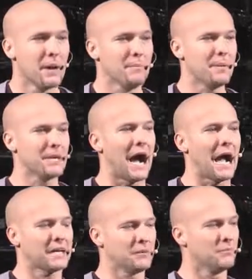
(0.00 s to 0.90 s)
Maybe I
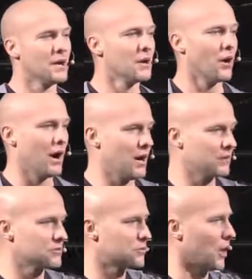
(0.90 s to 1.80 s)
can uh,
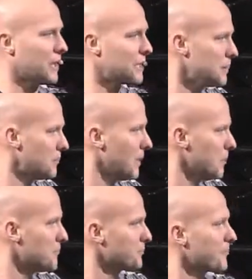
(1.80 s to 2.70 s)
try to keep
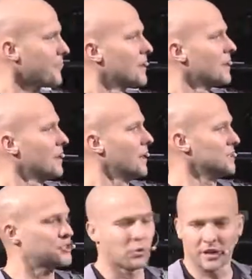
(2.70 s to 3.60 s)
um, uh,
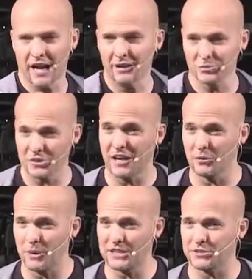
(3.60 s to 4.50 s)
short accounts with
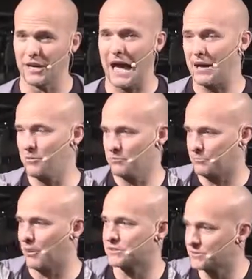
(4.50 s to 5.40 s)
everybody so that I don't
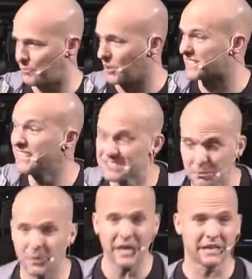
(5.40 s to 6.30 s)
par
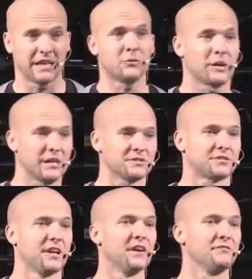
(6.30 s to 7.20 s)
participate in anyone else
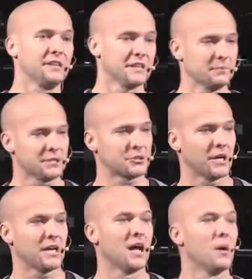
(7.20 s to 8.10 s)
feeling
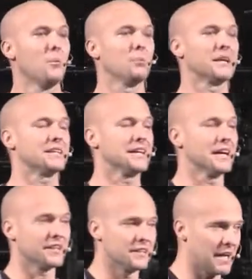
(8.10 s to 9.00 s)
betrayed. But at the end
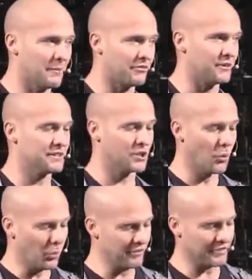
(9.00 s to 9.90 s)
of the day, my friends,
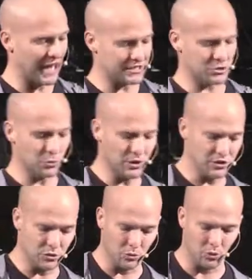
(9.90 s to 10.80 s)
we've got to
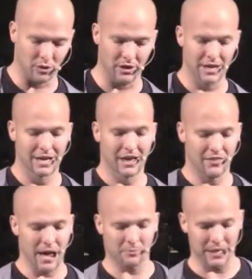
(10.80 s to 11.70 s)
endure
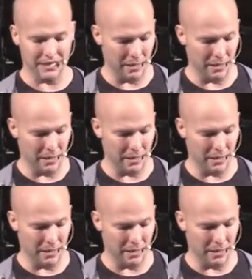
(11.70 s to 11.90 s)
that pain.